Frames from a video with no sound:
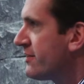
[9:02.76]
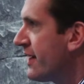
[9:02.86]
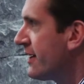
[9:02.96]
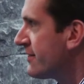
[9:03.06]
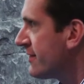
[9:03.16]

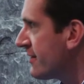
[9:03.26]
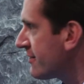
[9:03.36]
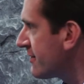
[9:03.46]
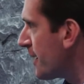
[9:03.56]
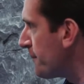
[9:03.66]
say is
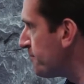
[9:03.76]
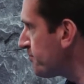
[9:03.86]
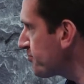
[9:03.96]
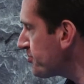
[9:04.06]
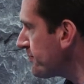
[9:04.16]
this,
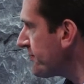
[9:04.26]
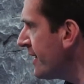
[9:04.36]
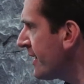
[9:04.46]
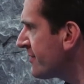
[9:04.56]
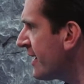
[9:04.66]

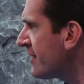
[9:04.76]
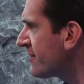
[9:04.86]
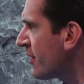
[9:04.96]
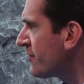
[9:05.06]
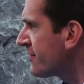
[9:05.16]
I say it
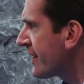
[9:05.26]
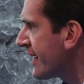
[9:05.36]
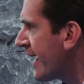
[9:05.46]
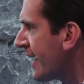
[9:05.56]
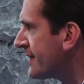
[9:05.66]
as often as I
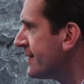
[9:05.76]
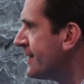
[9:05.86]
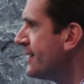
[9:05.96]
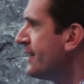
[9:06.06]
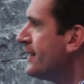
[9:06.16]
can,
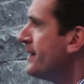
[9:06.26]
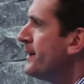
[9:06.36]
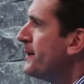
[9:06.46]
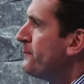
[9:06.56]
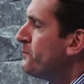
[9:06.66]

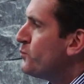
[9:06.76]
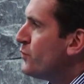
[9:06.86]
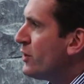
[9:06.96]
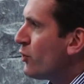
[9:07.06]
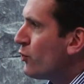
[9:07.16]

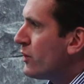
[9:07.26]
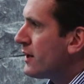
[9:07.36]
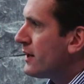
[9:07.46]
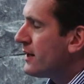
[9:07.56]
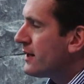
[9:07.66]
you know,
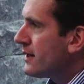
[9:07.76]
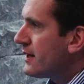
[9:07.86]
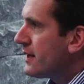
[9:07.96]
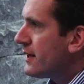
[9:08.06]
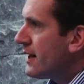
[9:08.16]

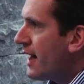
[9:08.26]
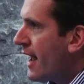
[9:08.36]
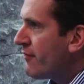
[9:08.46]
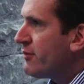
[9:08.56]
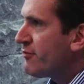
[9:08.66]

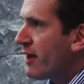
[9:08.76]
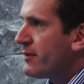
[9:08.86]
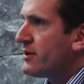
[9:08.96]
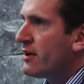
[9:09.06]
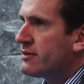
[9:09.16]
every
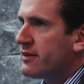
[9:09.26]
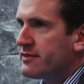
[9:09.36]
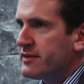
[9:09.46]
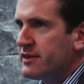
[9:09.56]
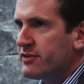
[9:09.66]
family in Ireland
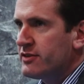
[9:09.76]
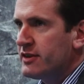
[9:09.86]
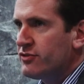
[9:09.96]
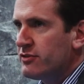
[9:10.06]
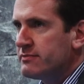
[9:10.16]
has an
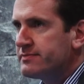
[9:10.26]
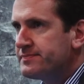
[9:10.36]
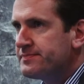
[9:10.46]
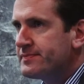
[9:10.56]
addiction issue.